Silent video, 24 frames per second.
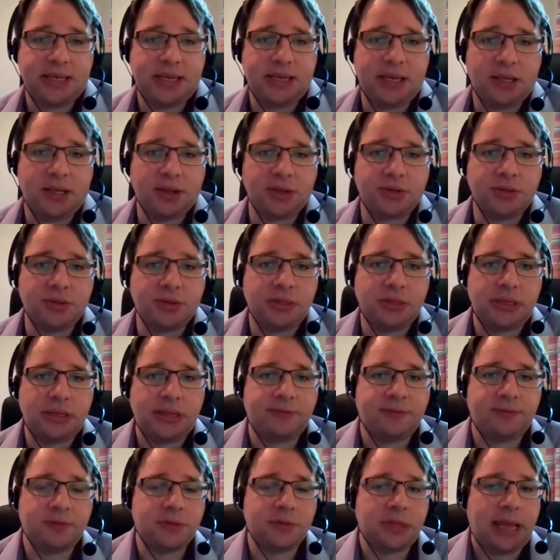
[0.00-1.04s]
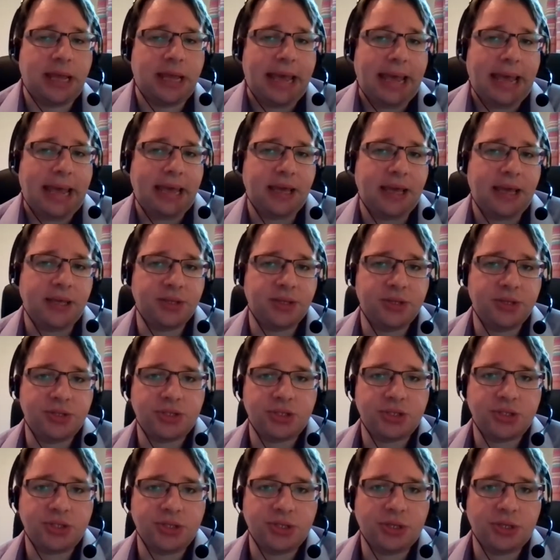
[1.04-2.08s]
local level, and
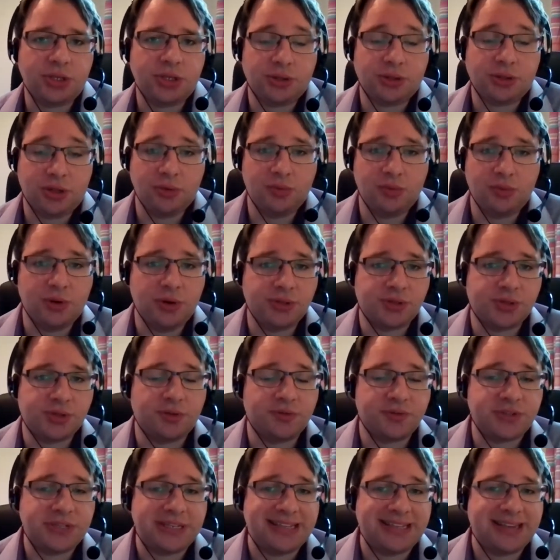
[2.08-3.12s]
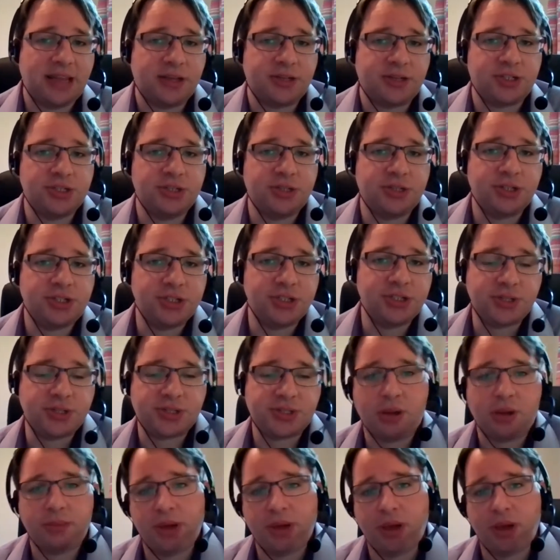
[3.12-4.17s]
there was obviously national issues
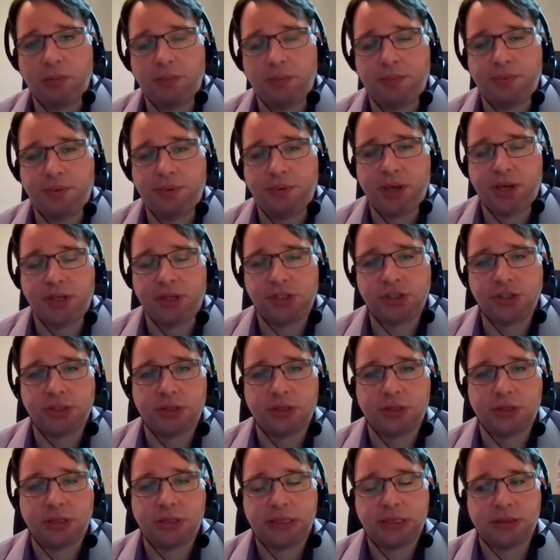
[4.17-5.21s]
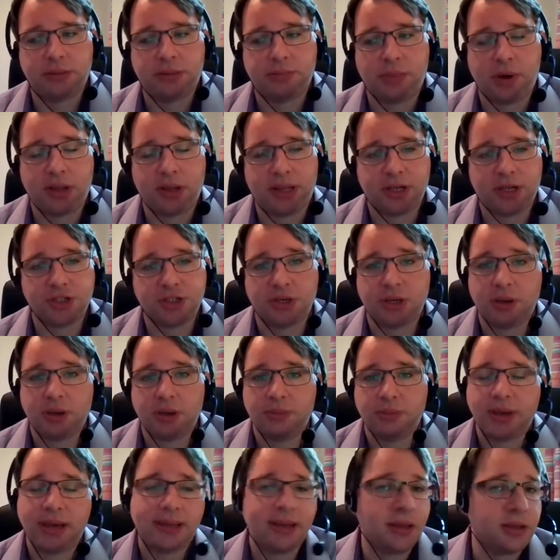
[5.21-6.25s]
coming up during the by-election
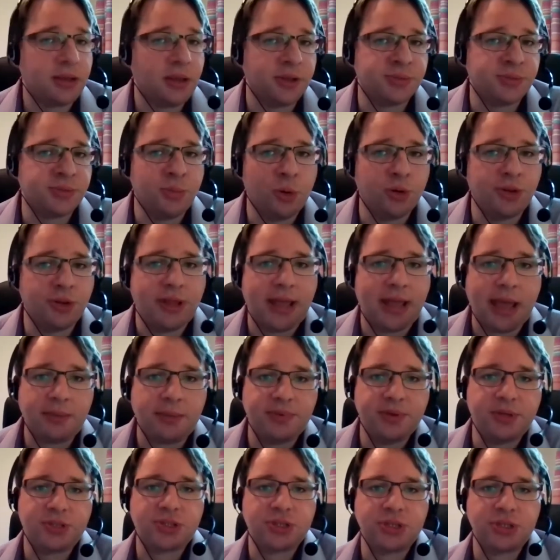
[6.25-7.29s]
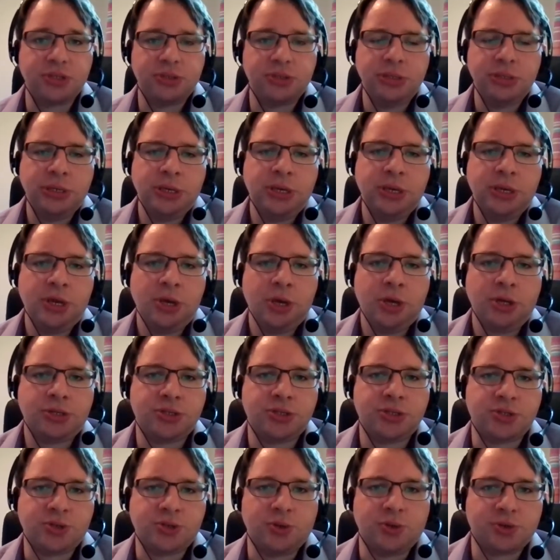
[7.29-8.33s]
campaign, and I was more than happy to
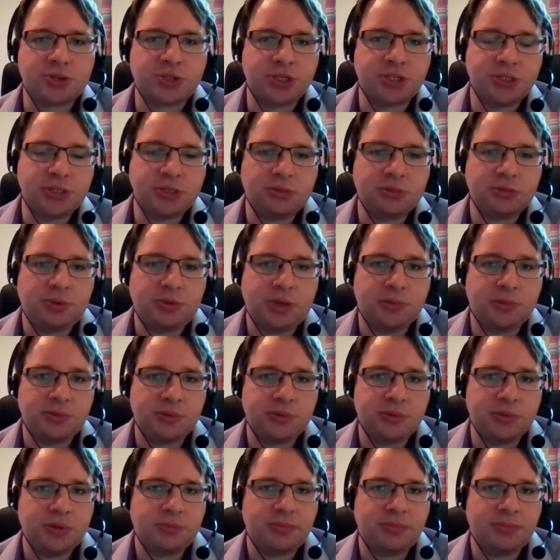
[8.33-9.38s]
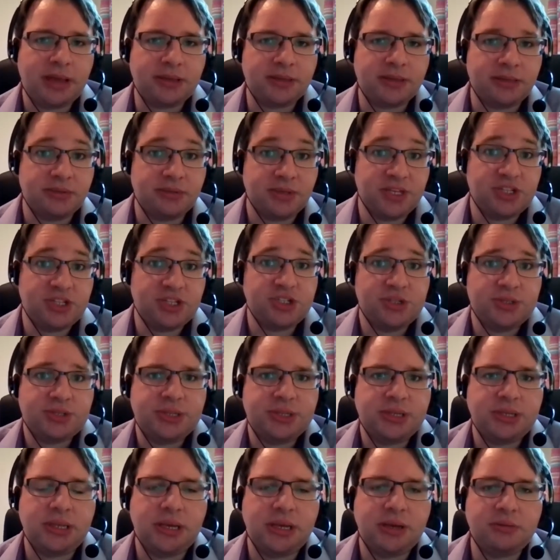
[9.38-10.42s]
talk to people about the issues
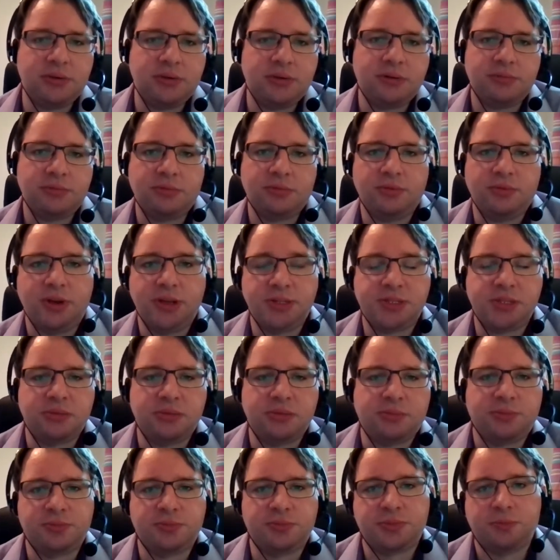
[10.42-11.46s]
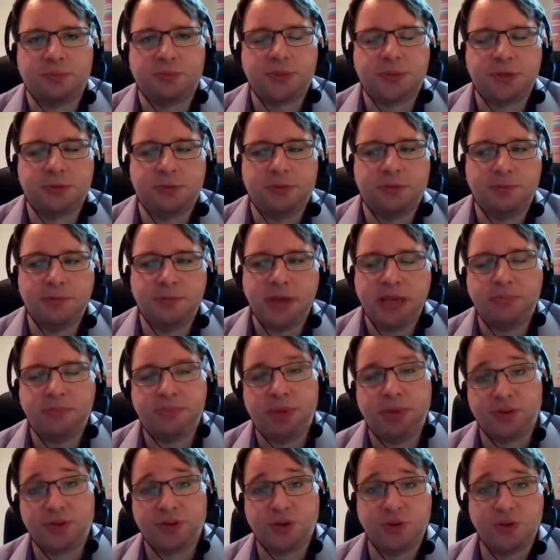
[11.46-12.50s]
that they were raising with me.
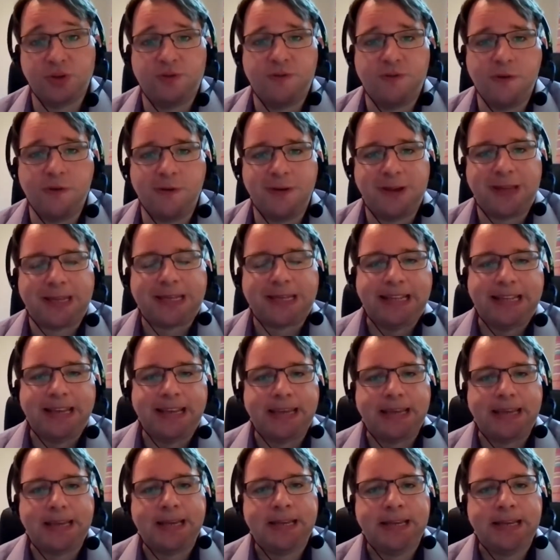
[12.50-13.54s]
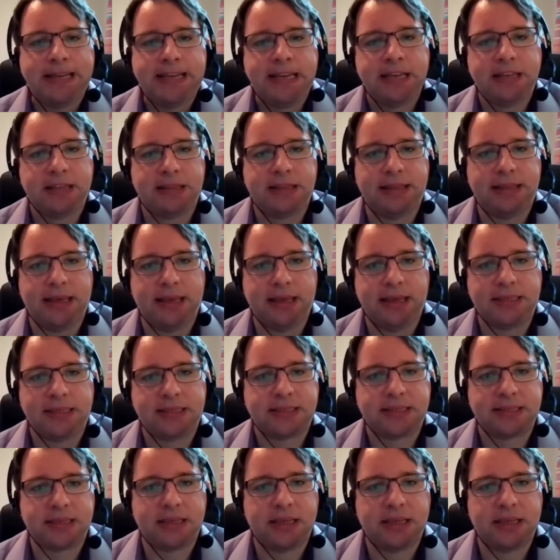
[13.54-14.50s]
But I was always very clear that,